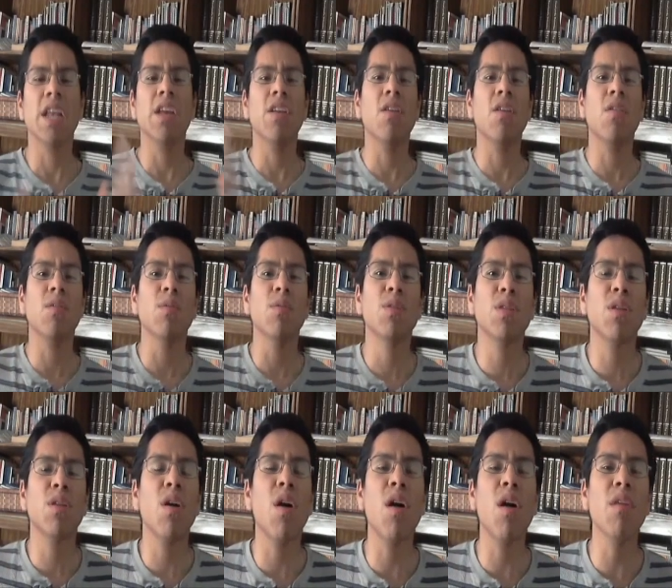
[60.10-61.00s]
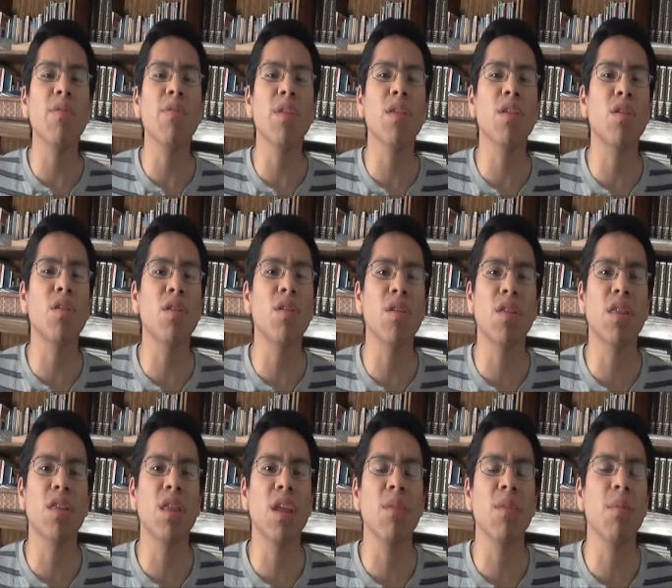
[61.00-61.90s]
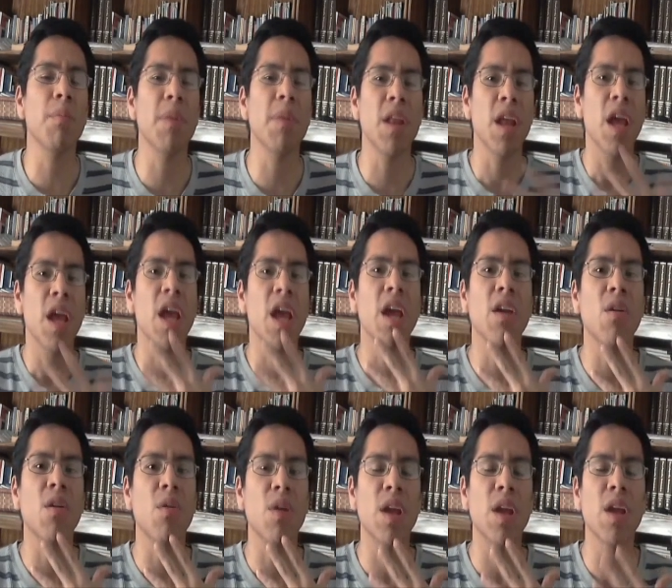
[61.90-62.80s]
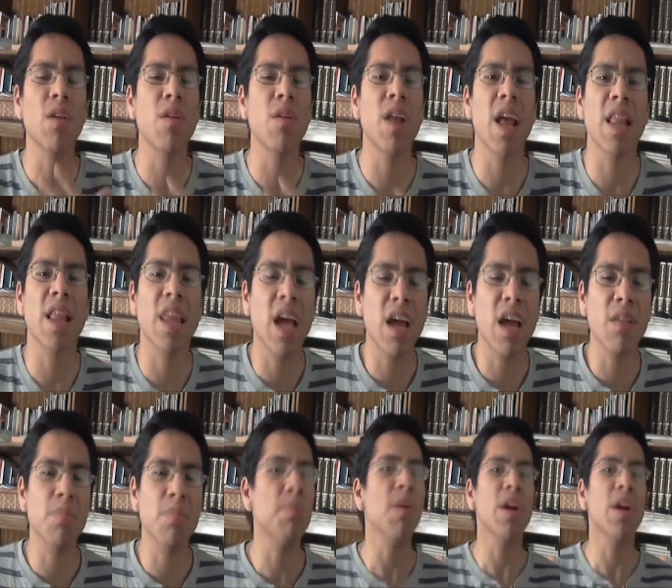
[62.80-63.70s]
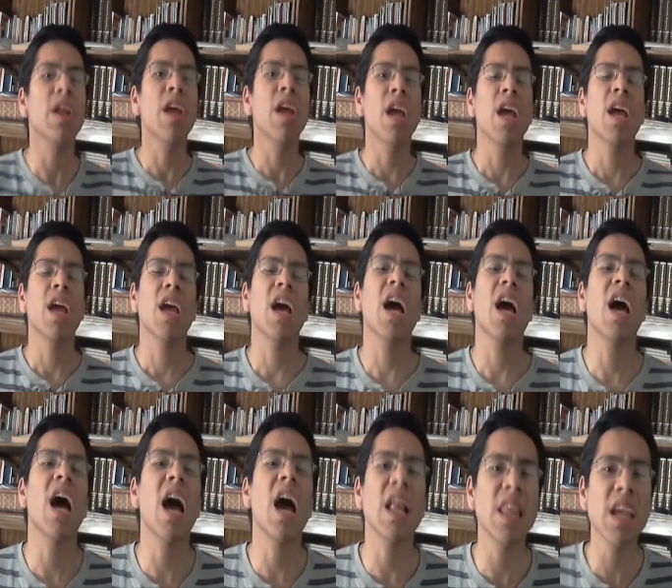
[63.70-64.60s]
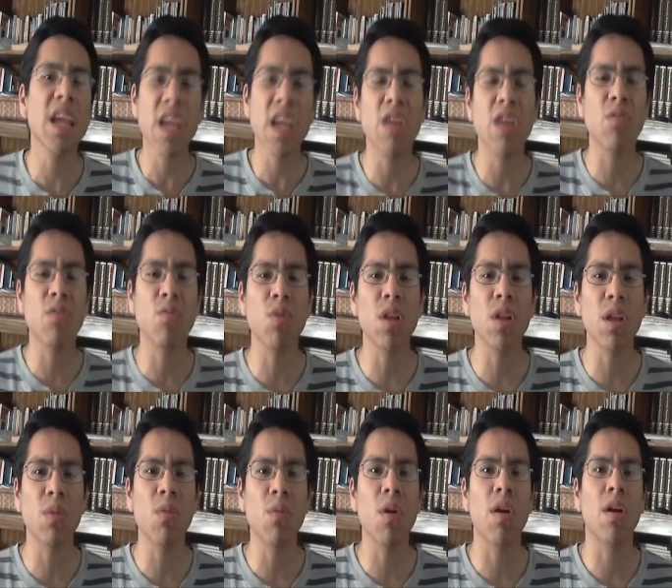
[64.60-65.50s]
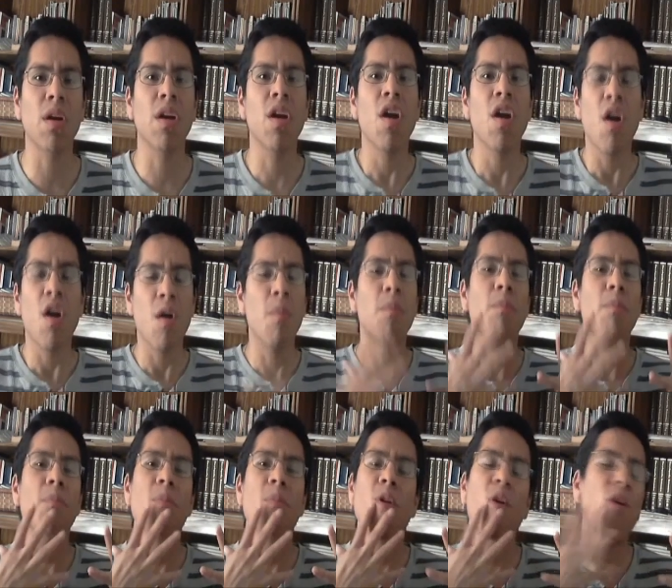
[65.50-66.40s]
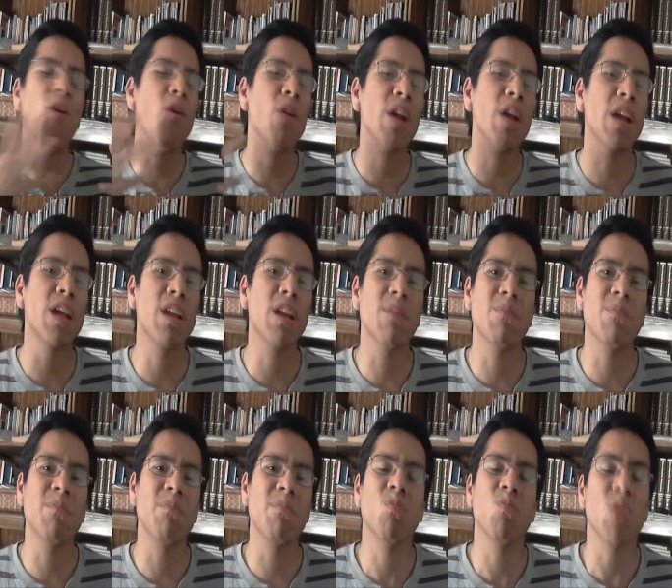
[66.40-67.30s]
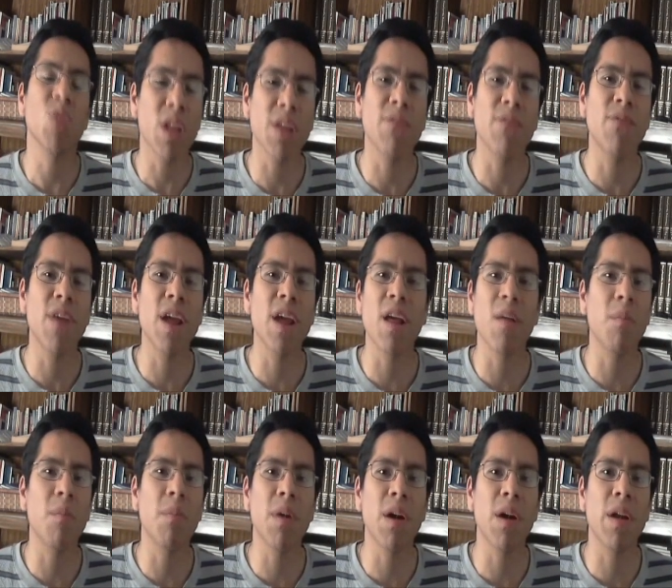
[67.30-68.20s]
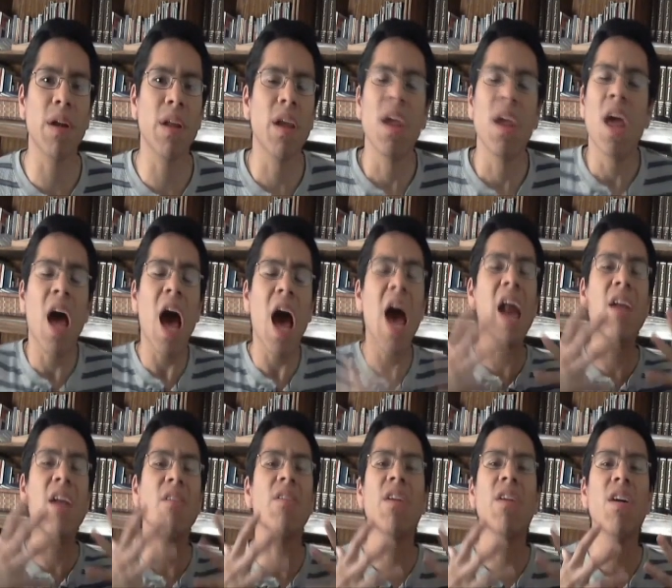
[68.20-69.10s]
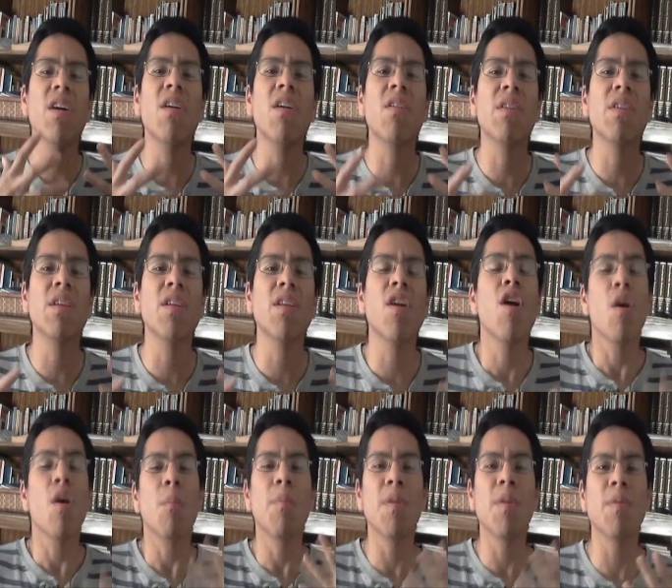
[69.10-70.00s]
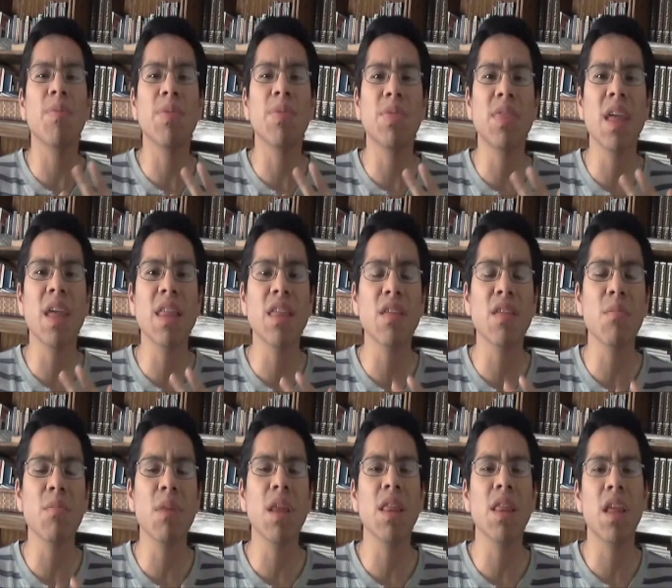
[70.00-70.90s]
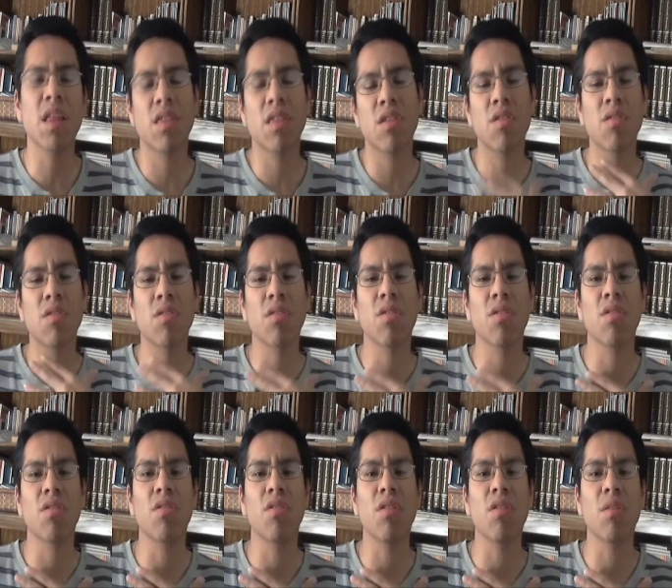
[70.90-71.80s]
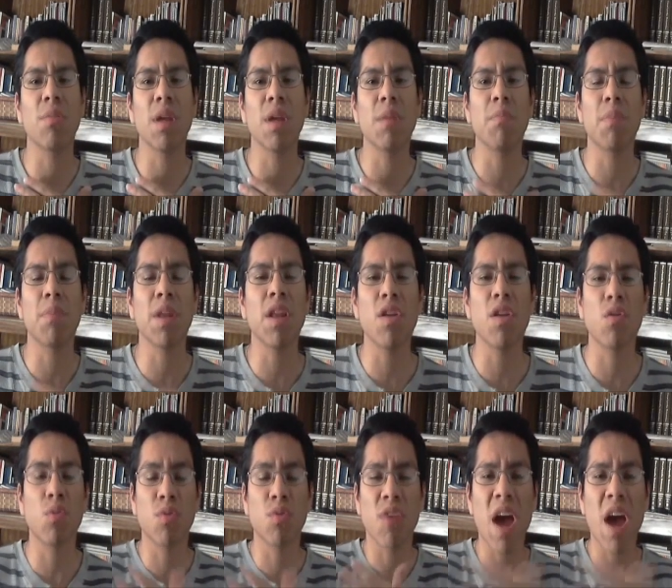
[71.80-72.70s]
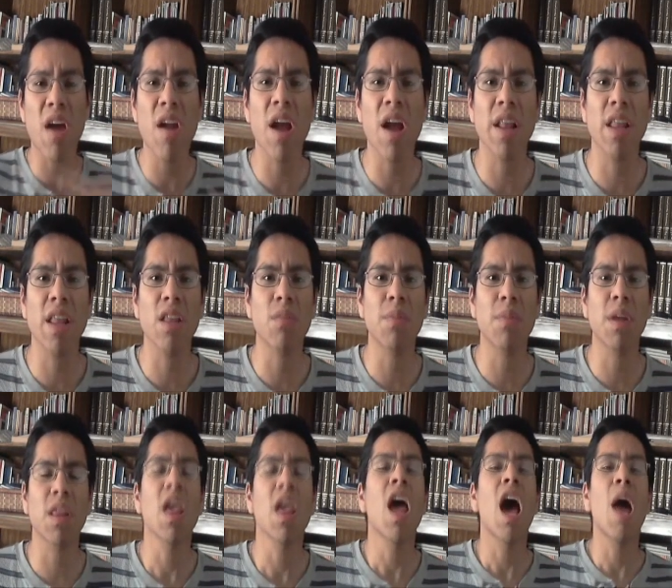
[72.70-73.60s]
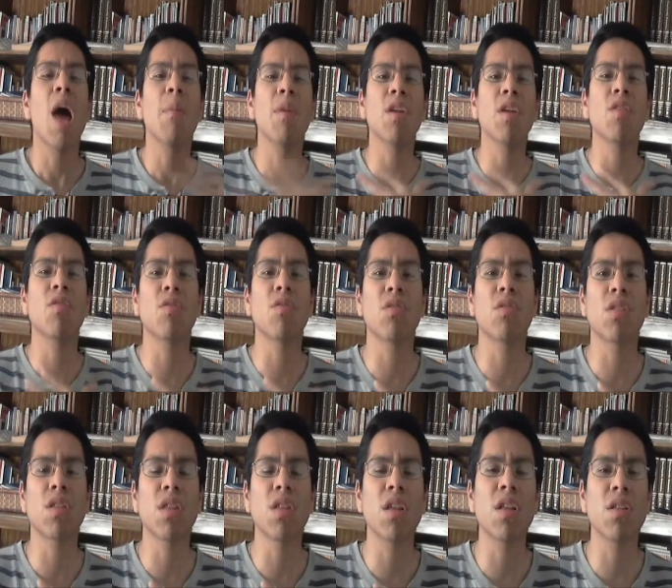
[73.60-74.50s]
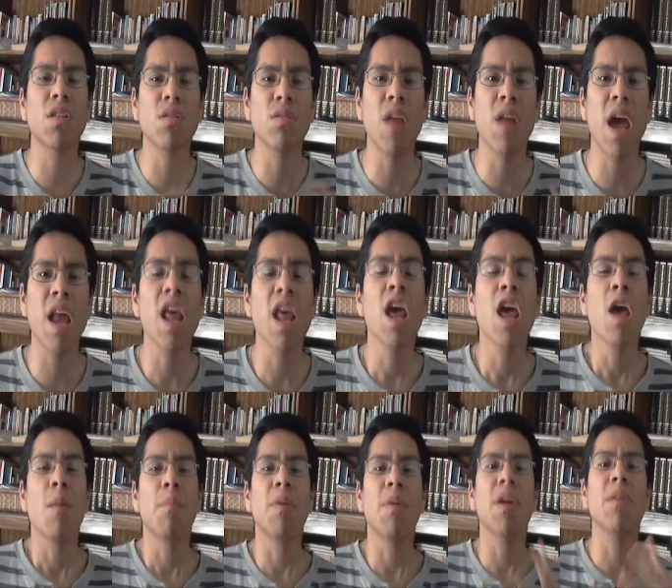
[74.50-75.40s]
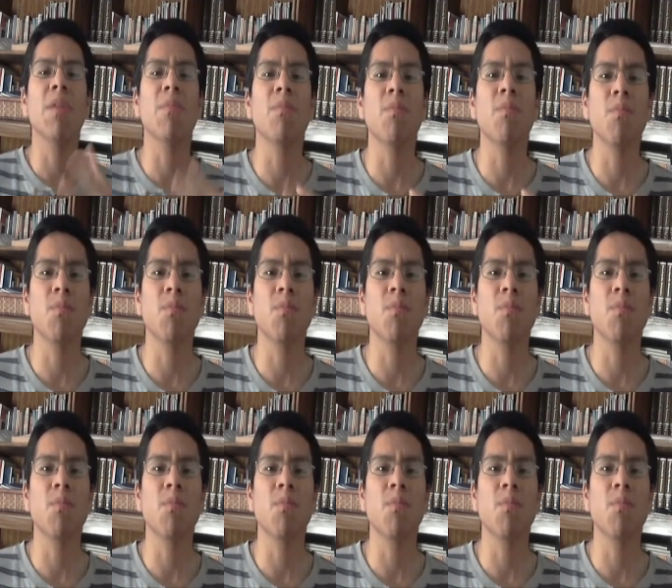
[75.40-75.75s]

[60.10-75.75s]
you know, all this is going to seem a bit incoherent at times, but I think it can really work. Or it can really fail, but I don't know, you know. But that doesn't mean that there's going to be videos without ideas, because I'm going to still do that. But